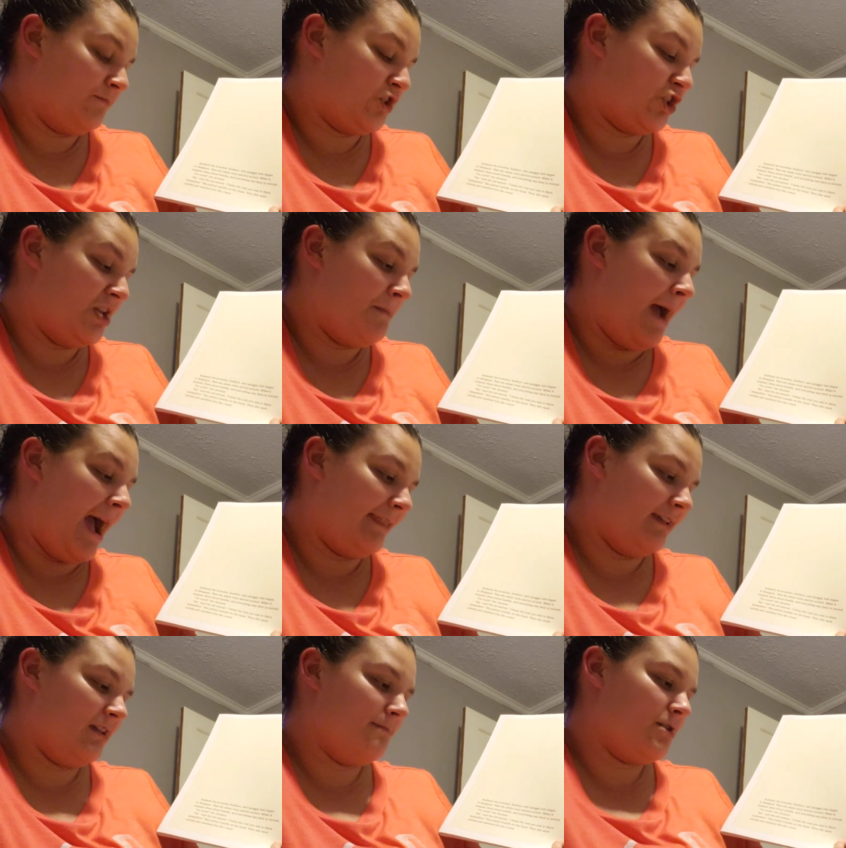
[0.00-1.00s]
She
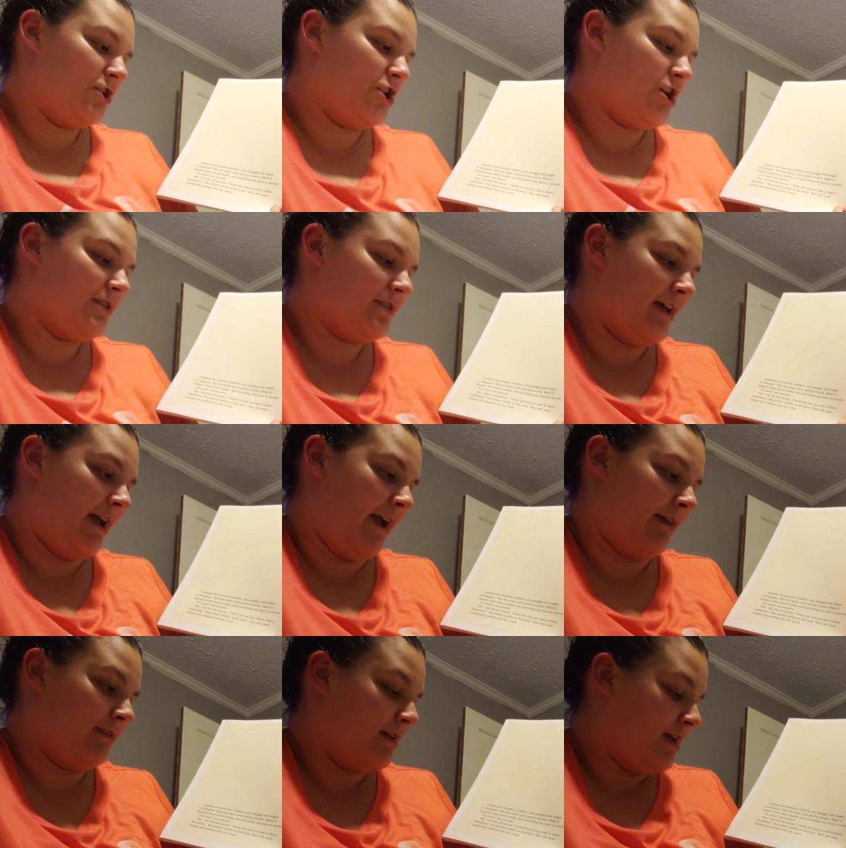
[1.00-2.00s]
patted Camellia on the
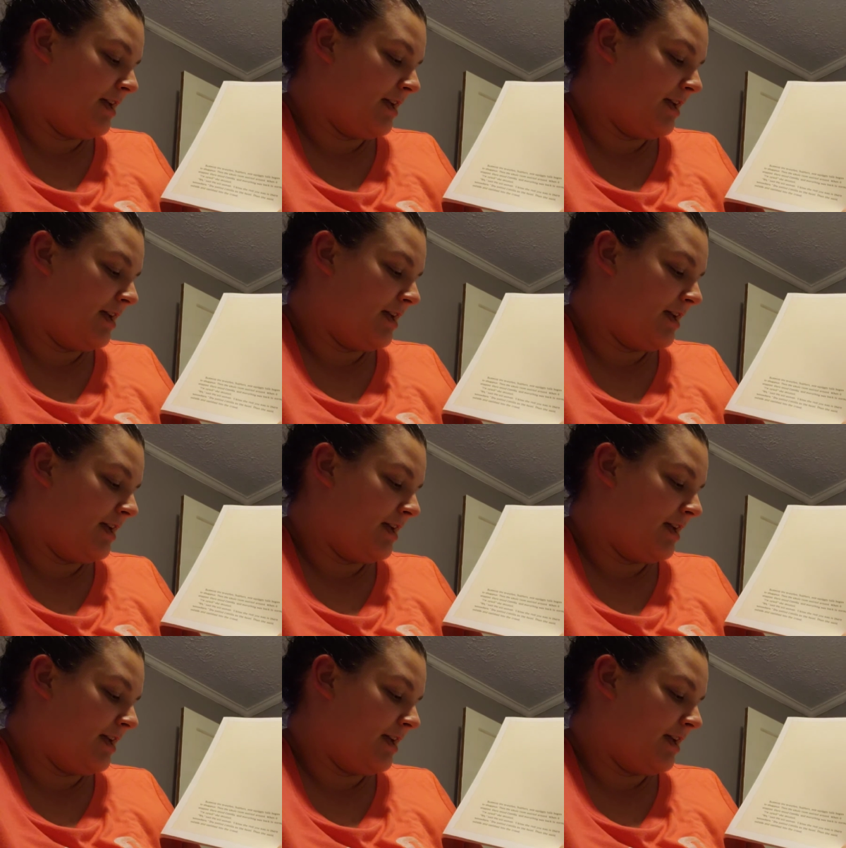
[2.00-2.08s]
head.